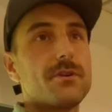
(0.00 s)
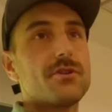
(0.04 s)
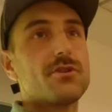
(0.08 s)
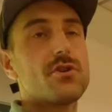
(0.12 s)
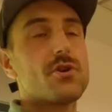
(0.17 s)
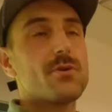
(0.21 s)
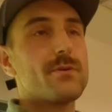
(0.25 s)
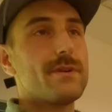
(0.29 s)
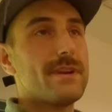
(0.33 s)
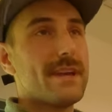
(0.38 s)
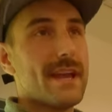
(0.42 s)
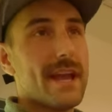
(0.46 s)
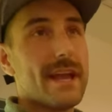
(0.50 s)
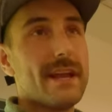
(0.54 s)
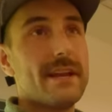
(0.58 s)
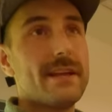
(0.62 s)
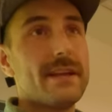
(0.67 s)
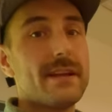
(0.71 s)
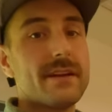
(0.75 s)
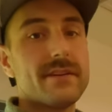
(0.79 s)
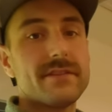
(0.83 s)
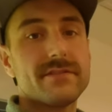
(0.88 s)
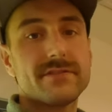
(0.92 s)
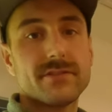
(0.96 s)

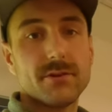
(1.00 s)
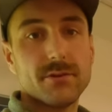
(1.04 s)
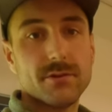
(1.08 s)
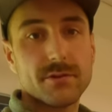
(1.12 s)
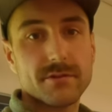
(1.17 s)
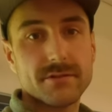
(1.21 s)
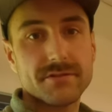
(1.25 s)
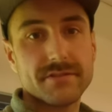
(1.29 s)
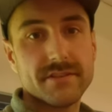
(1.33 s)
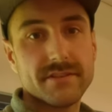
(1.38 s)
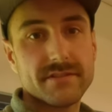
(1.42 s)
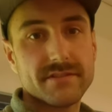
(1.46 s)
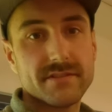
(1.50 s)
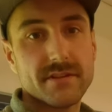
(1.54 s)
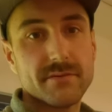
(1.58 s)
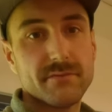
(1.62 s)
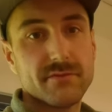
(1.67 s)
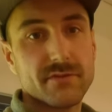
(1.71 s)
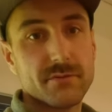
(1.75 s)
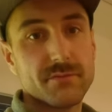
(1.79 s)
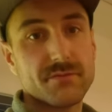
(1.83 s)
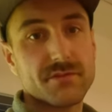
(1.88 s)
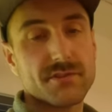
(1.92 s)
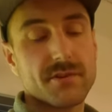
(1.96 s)
Creating a solar
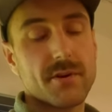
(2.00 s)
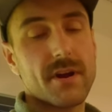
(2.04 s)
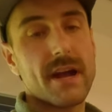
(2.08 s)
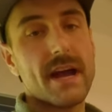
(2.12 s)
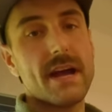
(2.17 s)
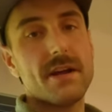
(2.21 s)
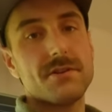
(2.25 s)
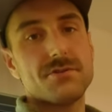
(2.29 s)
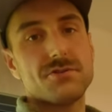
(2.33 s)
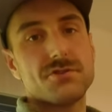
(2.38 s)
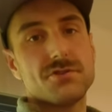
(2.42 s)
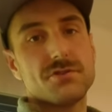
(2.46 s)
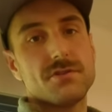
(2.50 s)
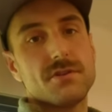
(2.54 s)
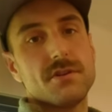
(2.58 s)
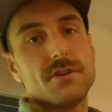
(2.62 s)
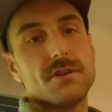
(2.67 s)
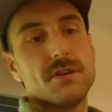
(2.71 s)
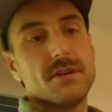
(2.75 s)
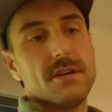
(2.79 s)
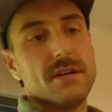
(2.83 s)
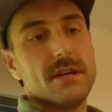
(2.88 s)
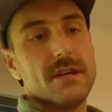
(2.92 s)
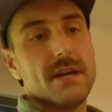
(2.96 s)
system from scratch
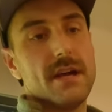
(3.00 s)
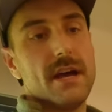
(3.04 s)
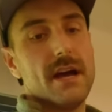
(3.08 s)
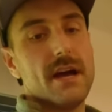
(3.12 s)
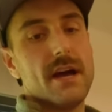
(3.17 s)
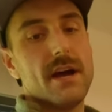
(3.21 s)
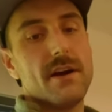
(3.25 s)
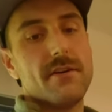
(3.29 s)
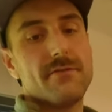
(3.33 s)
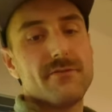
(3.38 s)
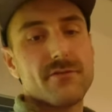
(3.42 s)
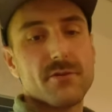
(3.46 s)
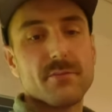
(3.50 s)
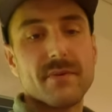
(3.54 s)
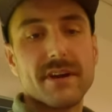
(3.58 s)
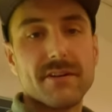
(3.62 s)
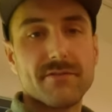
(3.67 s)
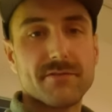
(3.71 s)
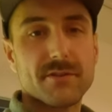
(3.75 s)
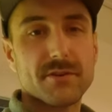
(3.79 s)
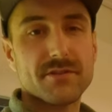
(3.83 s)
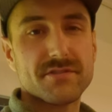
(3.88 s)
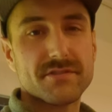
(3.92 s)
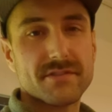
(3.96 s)
uh, for
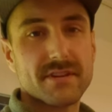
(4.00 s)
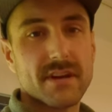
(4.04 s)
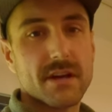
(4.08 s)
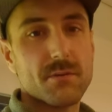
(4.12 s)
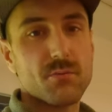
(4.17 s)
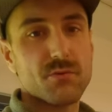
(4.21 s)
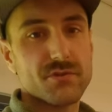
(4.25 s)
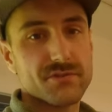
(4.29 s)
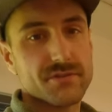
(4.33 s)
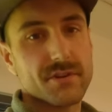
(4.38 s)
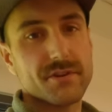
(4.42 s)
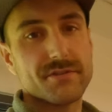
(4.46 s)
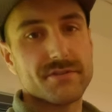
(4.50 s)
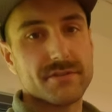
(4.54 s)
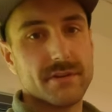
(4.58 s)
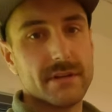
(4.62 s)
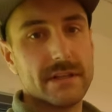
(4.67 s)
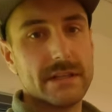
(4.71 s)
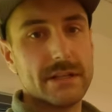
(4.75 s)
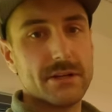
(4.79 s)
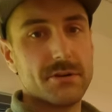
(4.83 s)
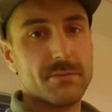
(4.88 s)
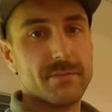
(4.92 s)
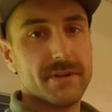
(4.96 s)
my first time was
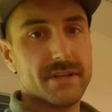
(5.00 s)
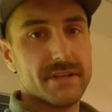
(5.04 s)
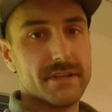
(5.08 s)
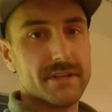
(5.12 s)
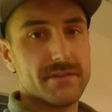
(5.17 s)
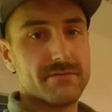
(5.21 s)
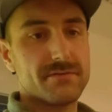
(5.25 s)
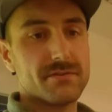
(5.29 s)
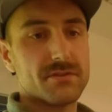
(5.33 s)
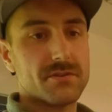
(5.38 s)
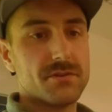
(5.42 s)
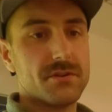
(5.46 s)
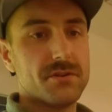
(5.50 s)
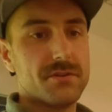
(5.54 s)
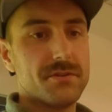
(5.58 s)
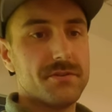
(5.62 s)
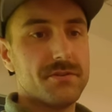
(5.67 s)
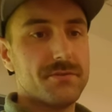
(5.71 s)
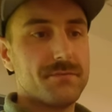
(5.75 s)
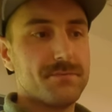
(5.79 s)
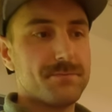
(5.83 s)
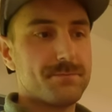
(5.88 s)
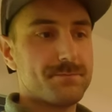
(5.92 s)
also a little bit difficult.